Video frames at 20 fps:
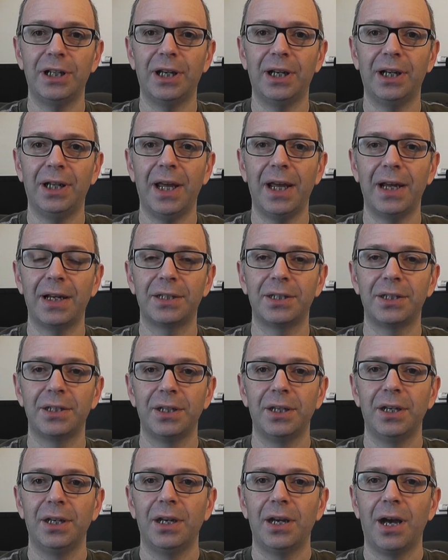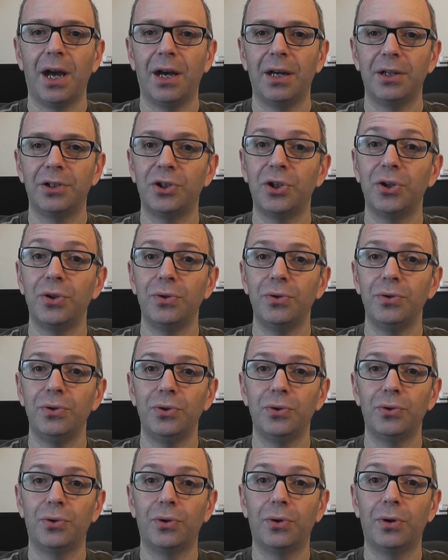connect to
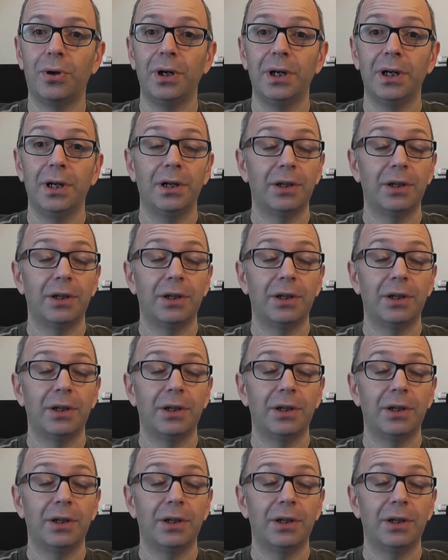your